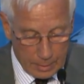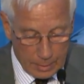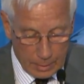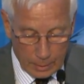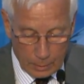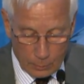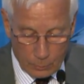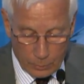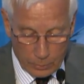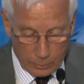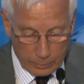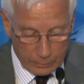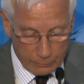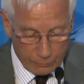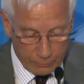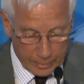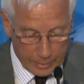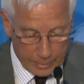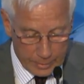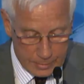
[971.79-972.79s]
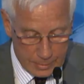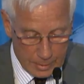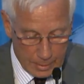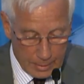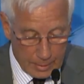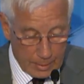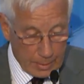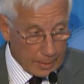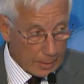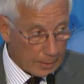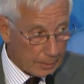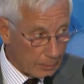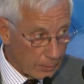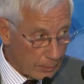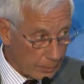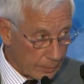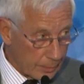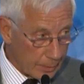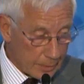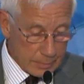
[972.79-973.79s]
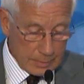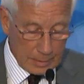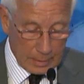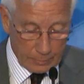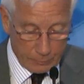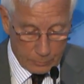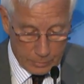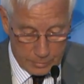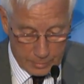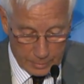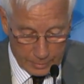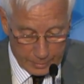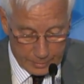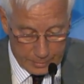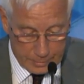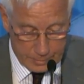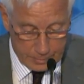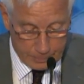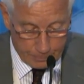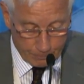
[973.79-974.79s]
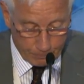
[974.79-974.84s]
in world affairs and not as adversaries.